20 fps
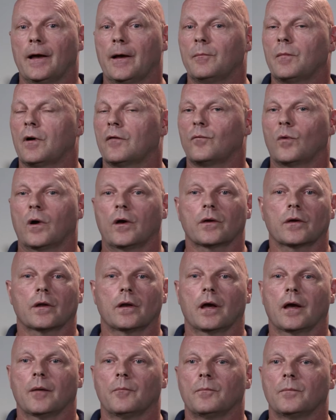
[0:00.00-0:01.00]
um, I've woken
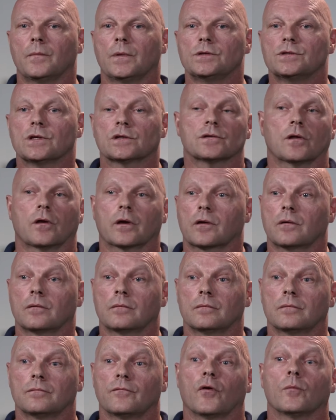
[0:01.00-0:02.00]
up just like
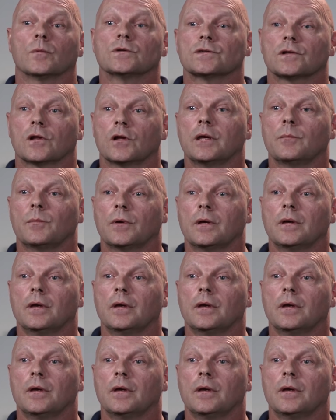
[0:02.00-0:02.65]
from a sleep.